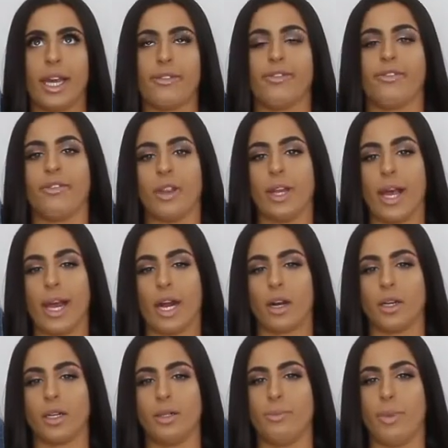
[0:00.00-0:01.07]

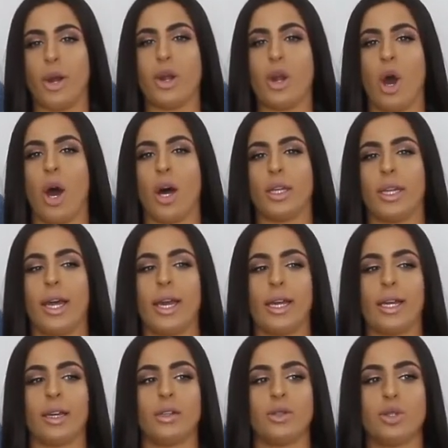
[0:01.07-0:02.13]
flared, but not
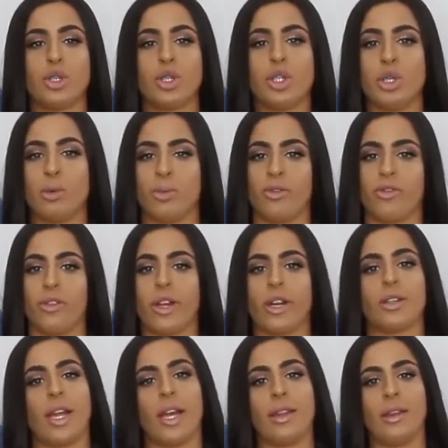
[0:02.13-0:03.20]
like super flared
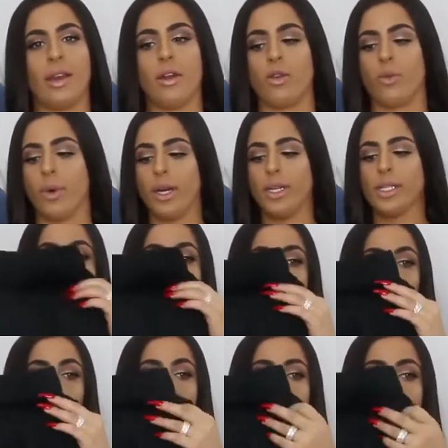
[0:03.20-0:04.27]
like the other ones. So
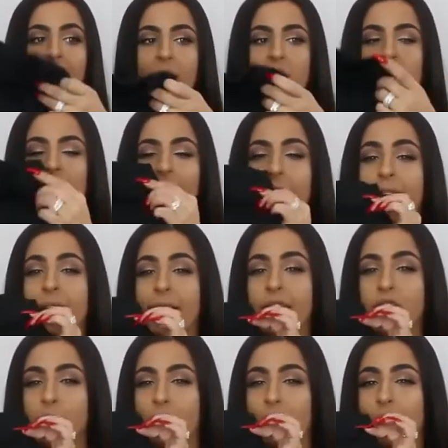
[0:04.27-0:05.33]
I actually like this
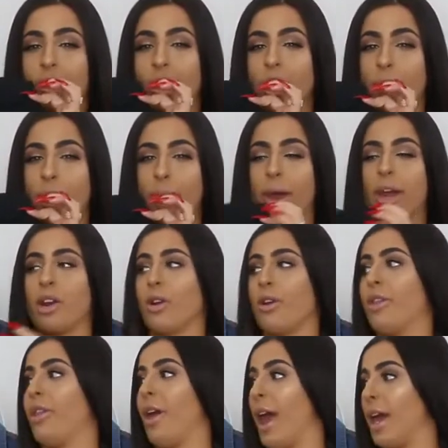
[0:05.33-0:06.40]
one a little bit better
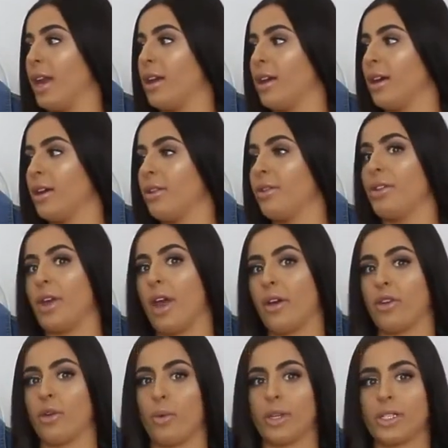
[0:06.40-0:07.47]
than the other ones